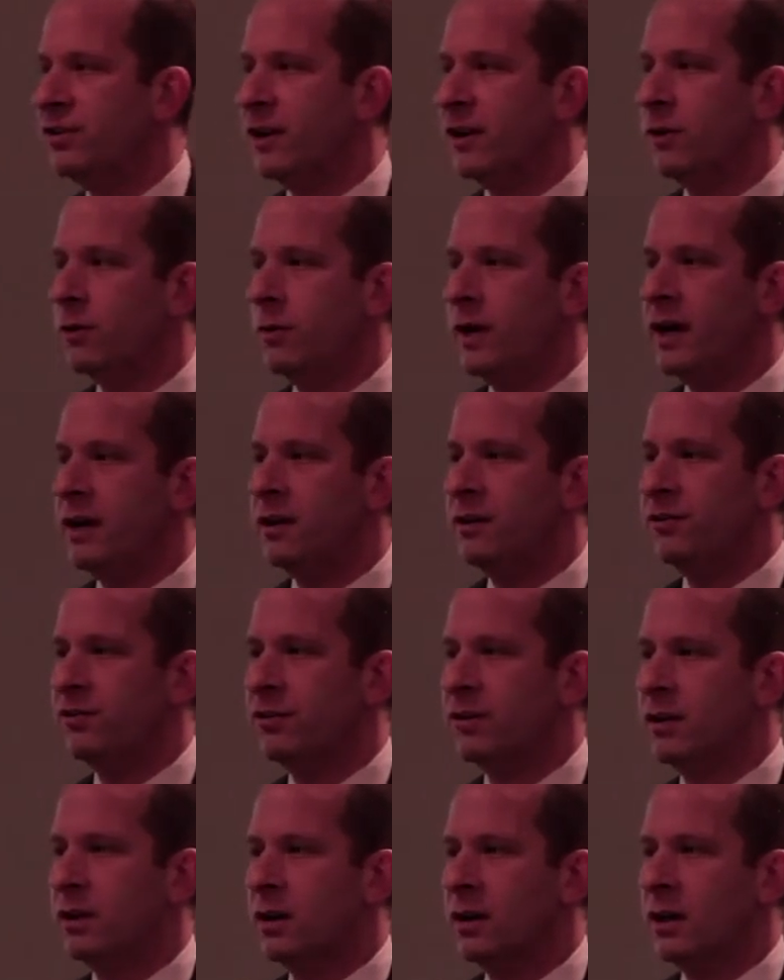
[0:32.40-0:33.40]
to take away
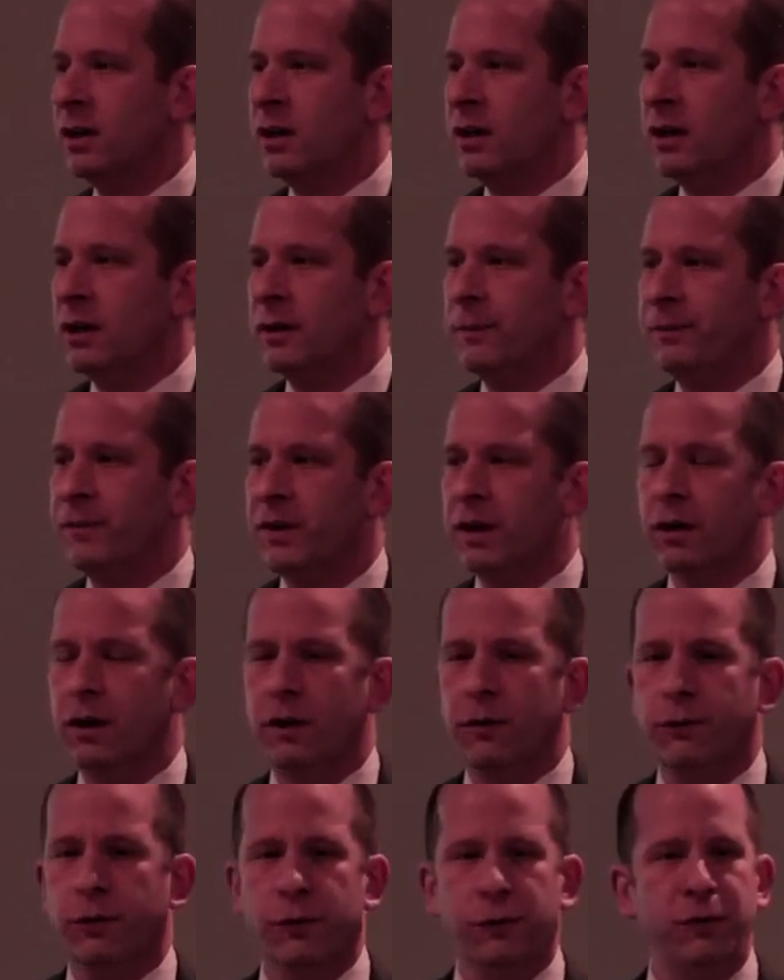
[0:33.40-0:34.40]
is,
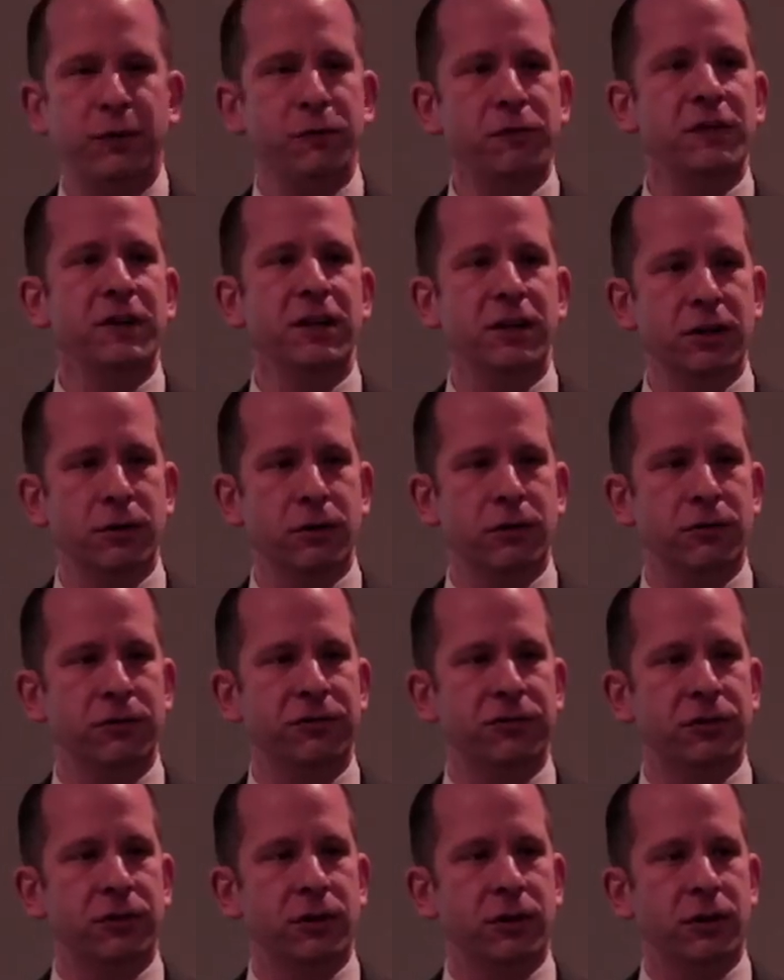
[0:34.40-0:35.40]
for 50
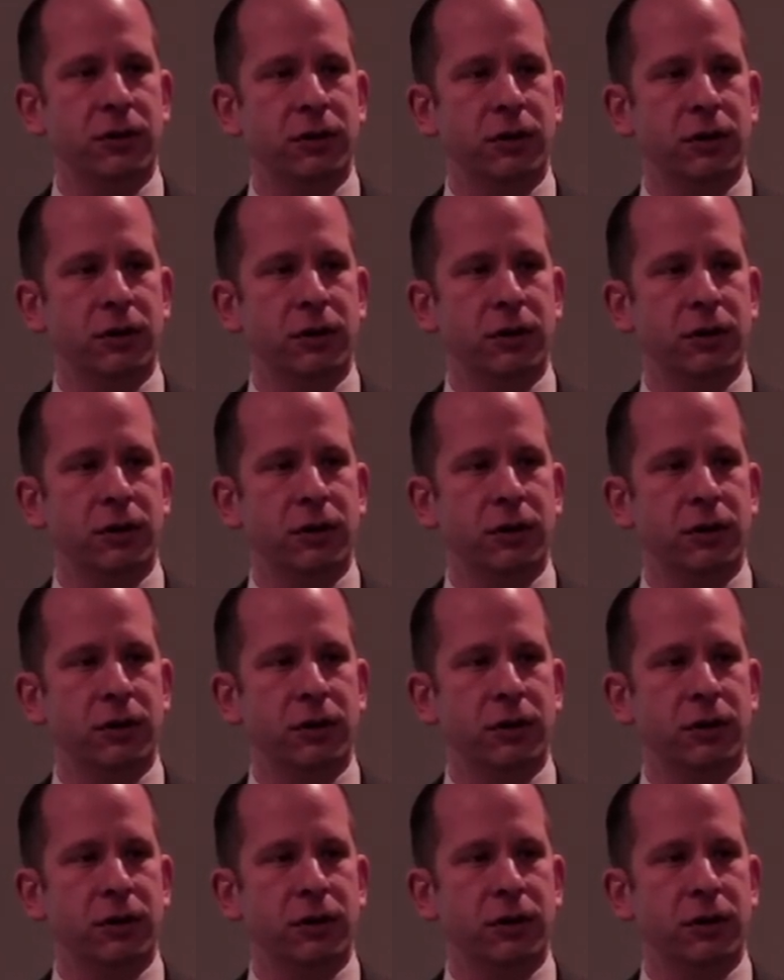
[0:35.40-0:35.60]
years,